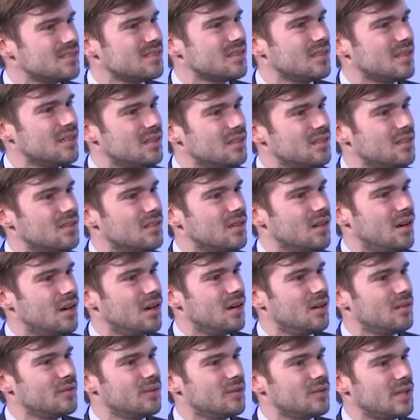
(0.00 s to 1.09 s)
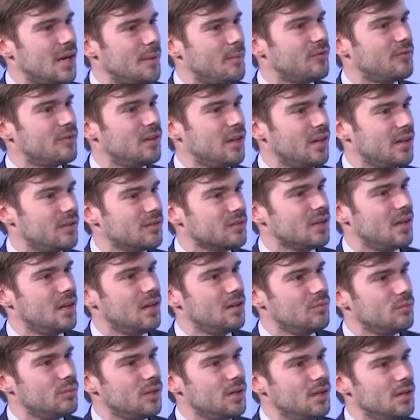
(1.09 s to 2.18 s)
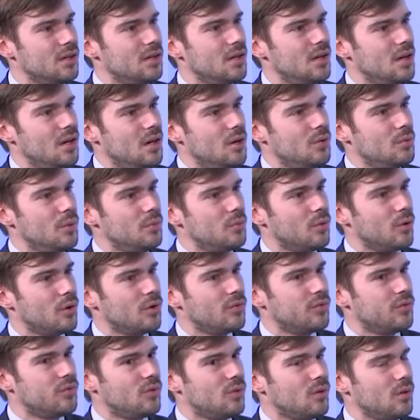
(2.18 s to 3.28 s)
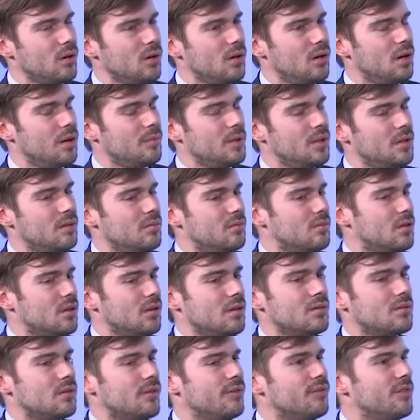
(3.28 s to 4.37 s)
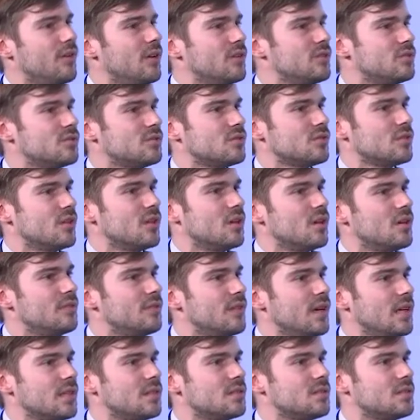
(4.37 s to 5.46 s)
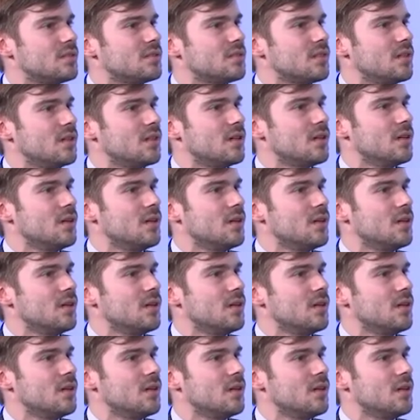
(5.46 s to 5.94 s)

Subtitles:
in the type of clientele we work for. The funds that